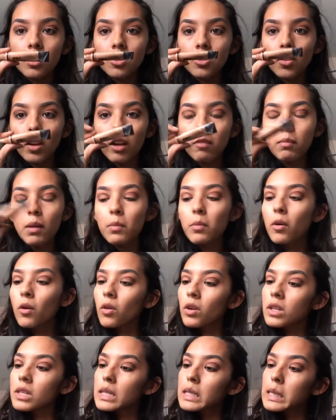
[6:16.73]
So I have my Pro
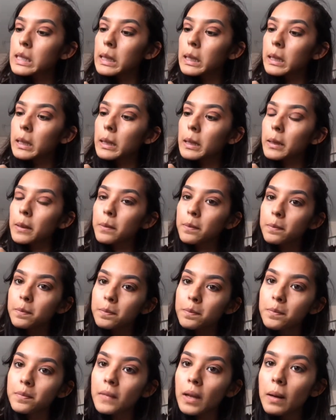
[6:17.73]
Concealer
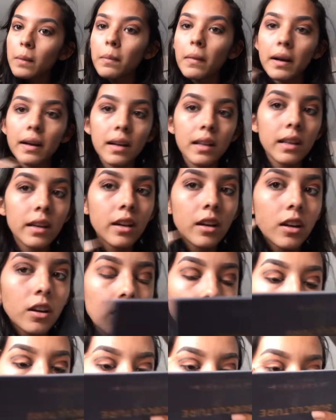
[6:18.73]
by L.A. Girl,
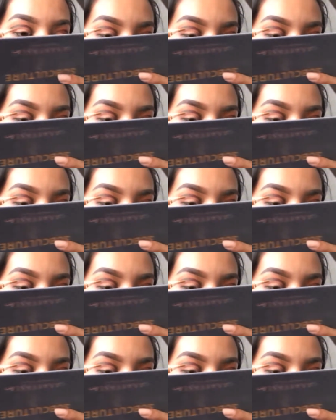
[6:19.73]
and I'm